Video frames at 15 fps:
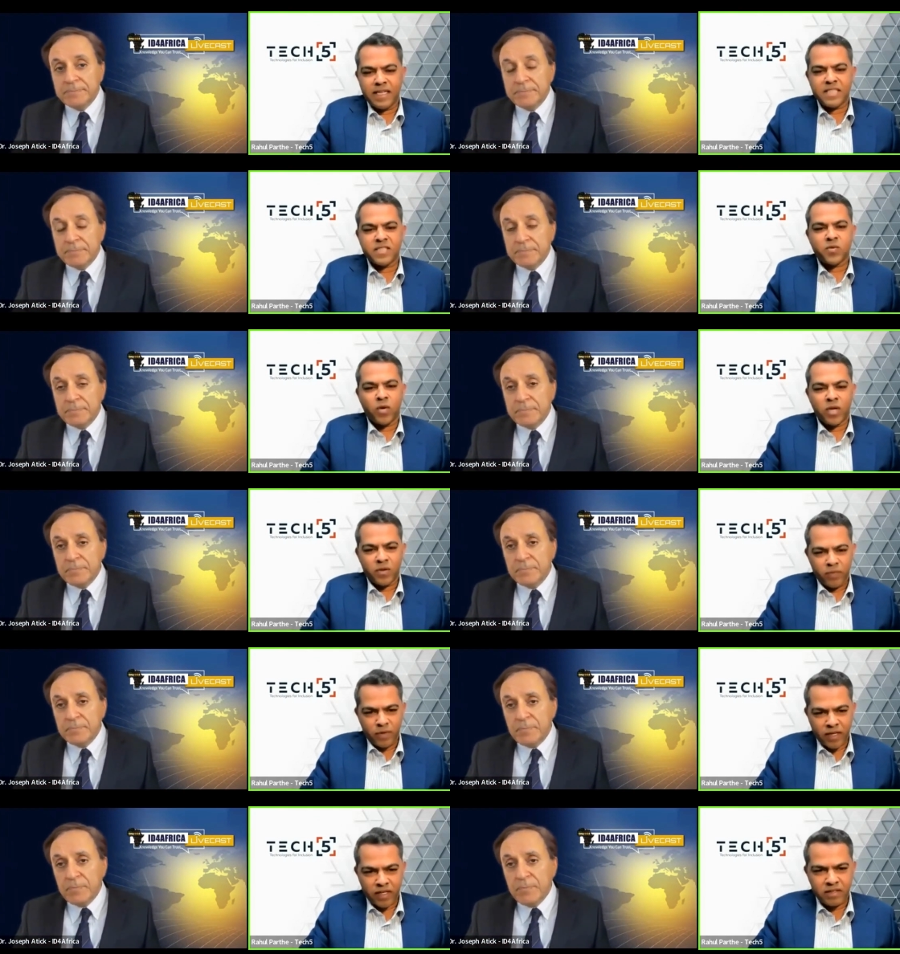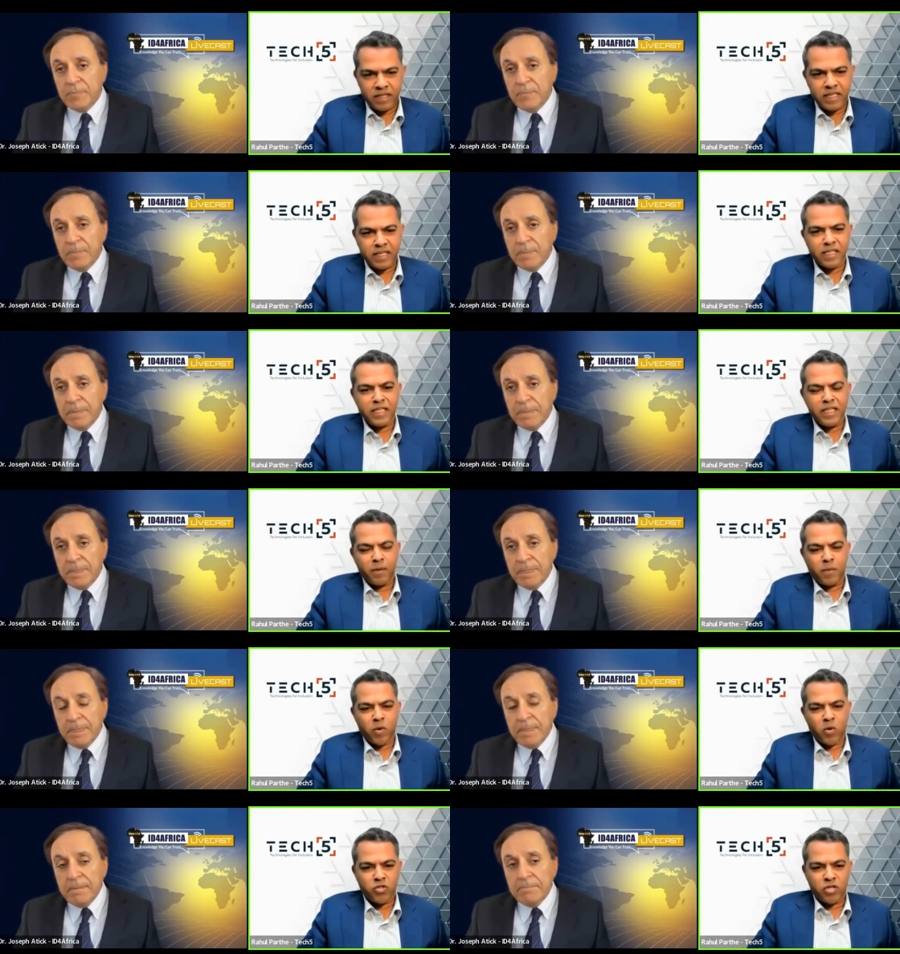Speaker 1: and that's what we are taking
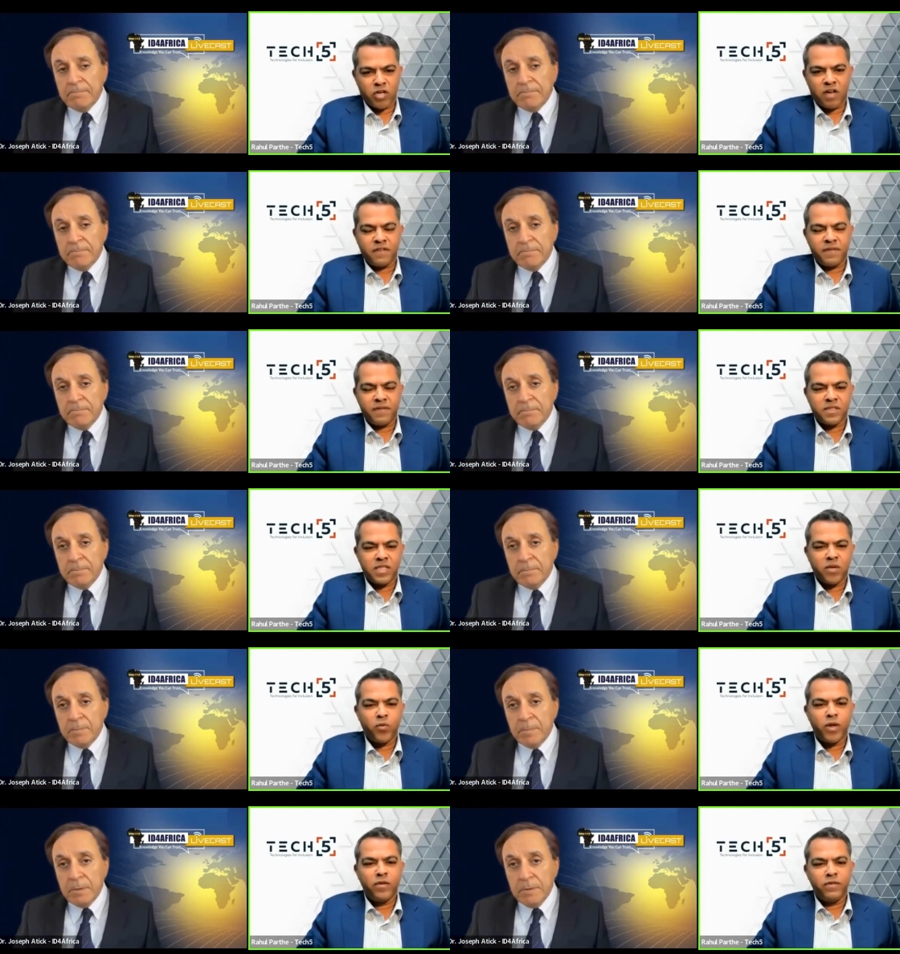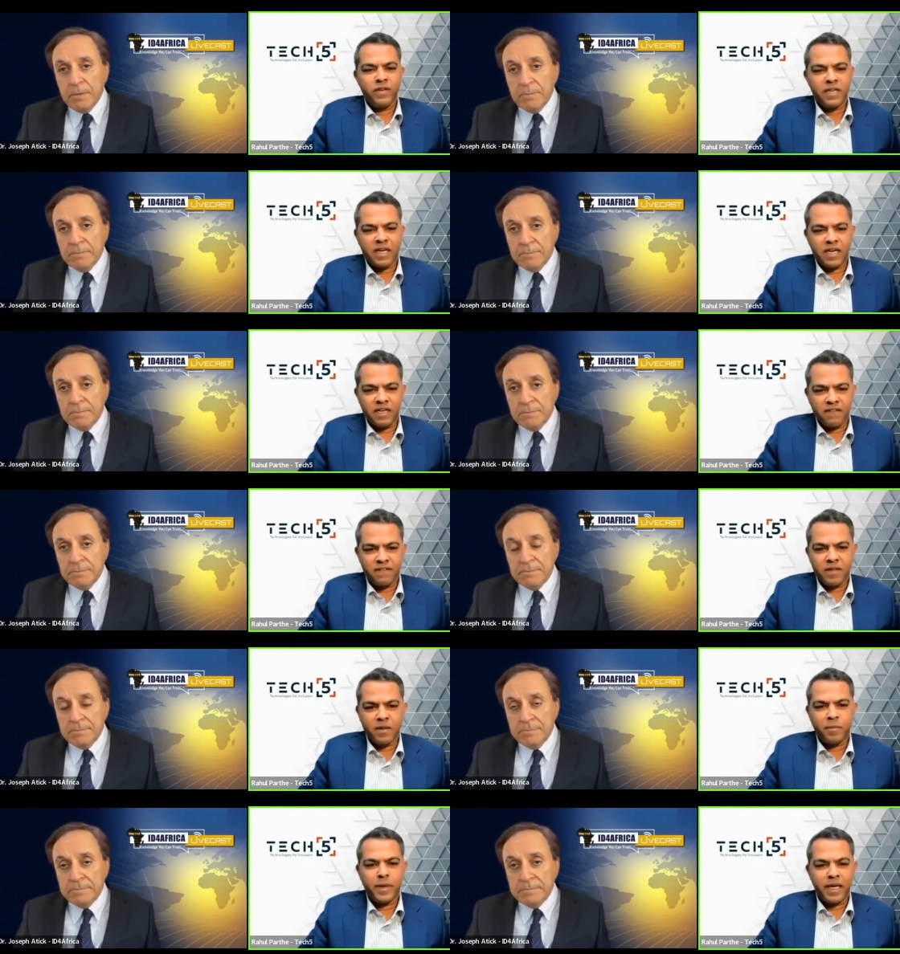the approach of, is that when we are
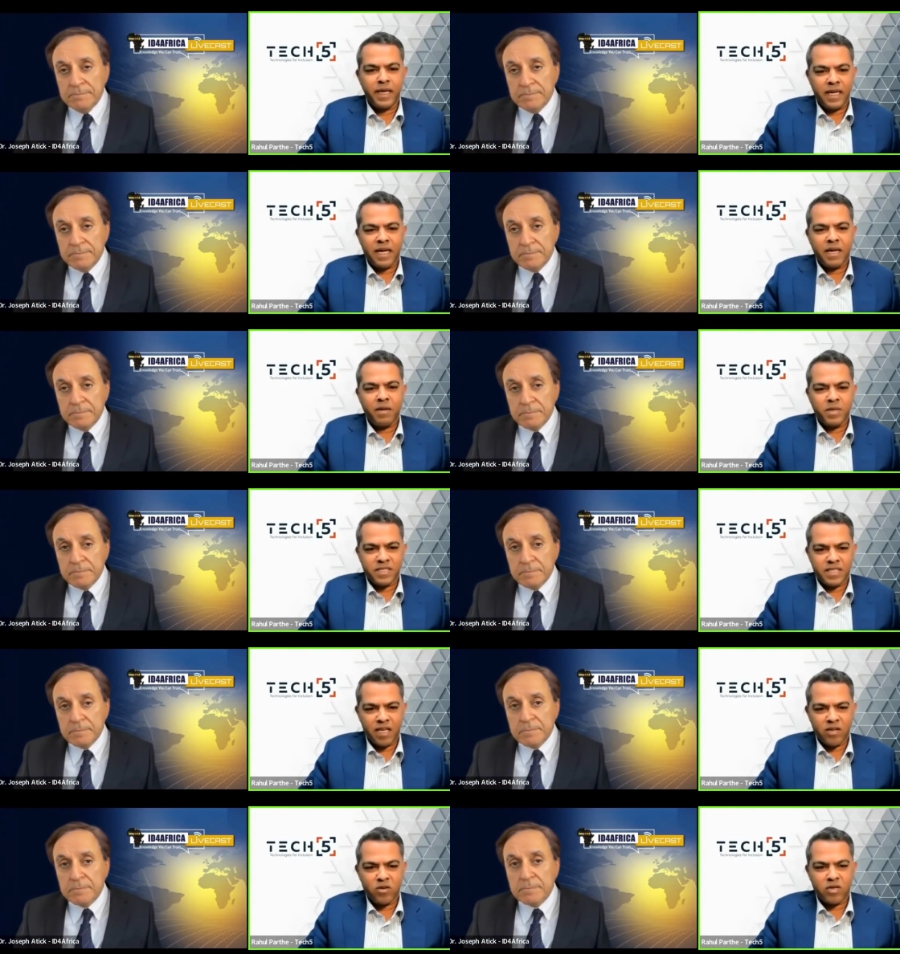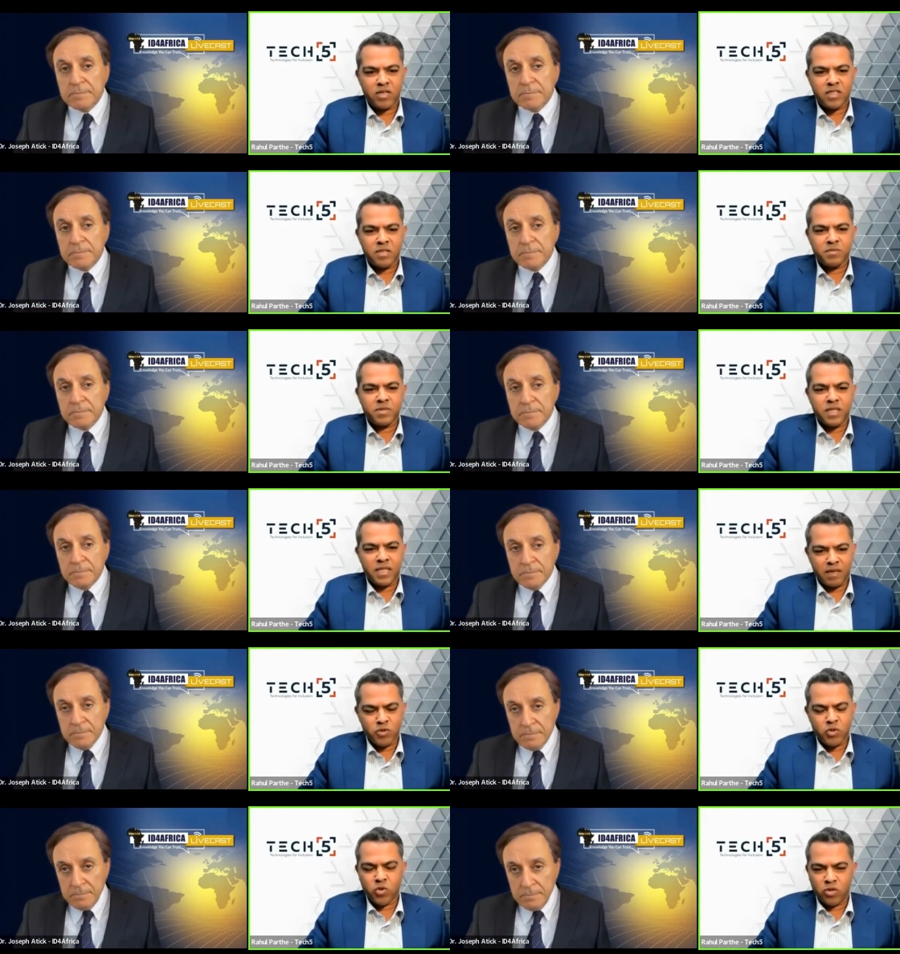developing A I-based algorithms,
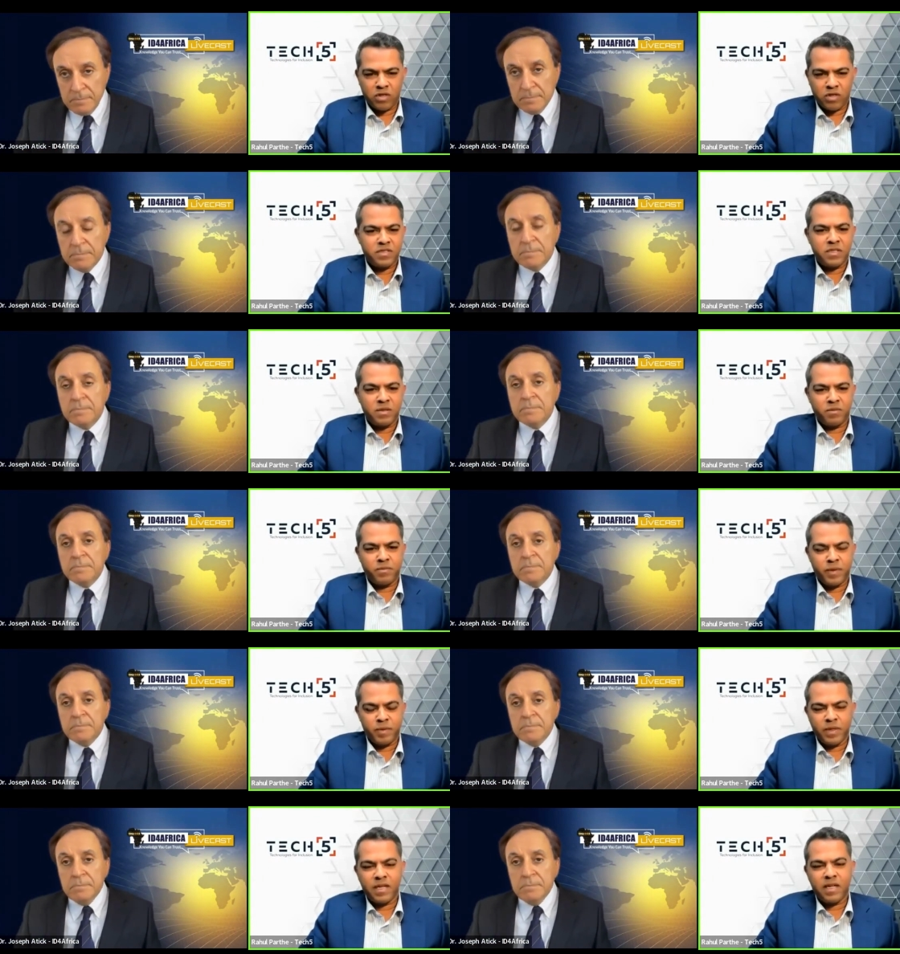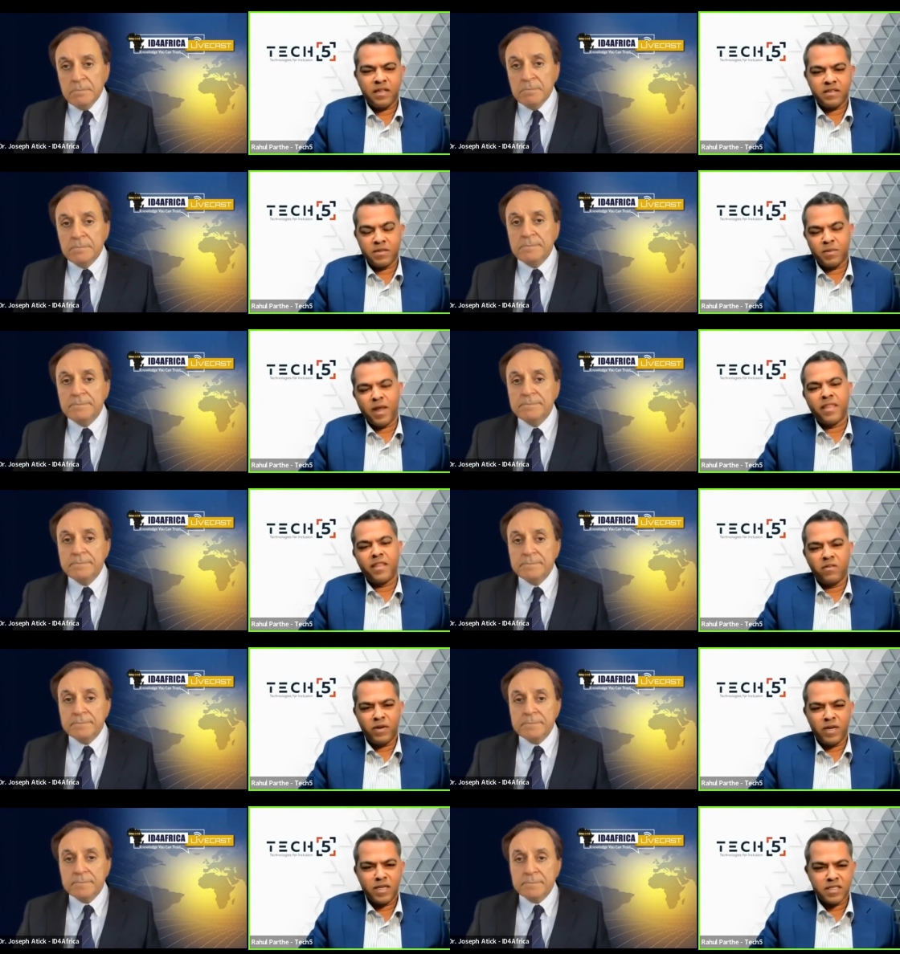and I'm sure some people, some
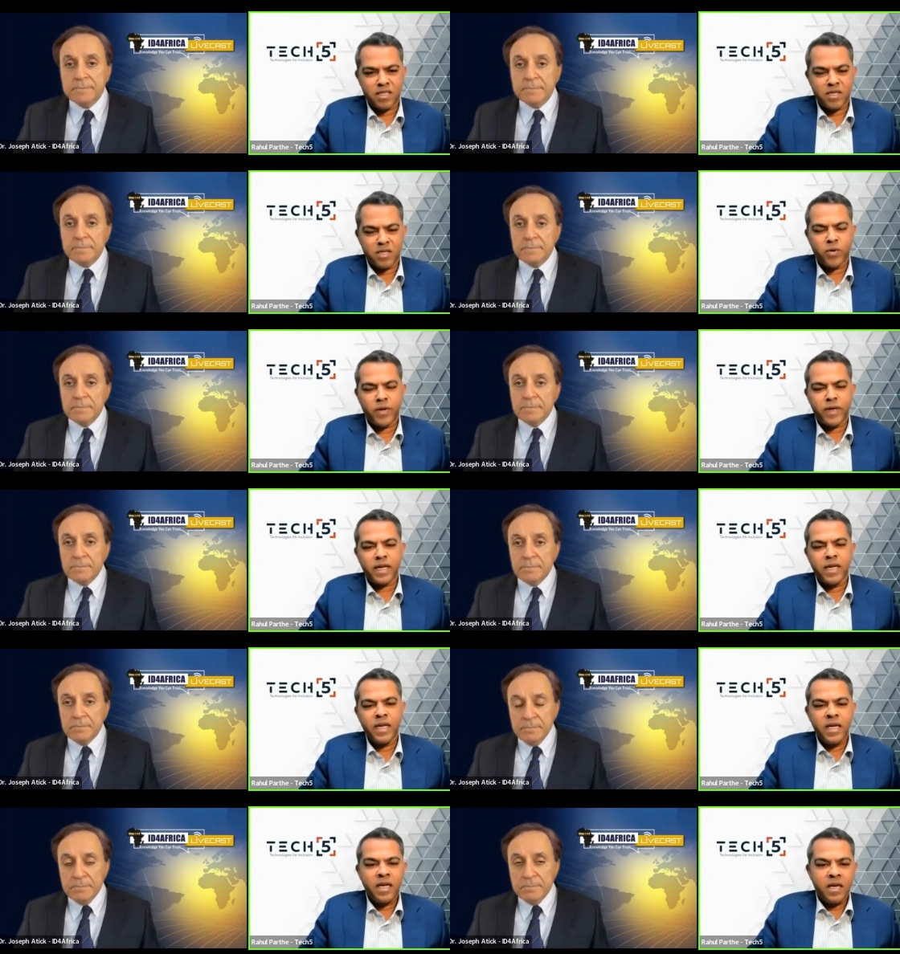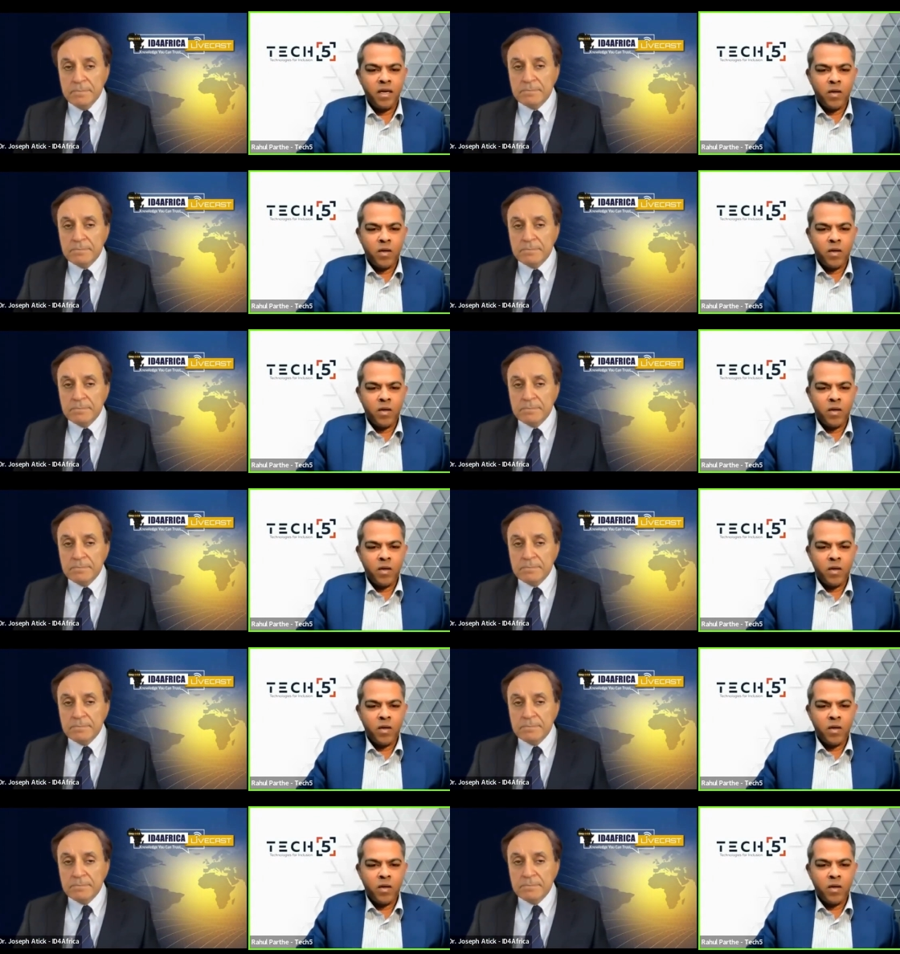other vendors are doing,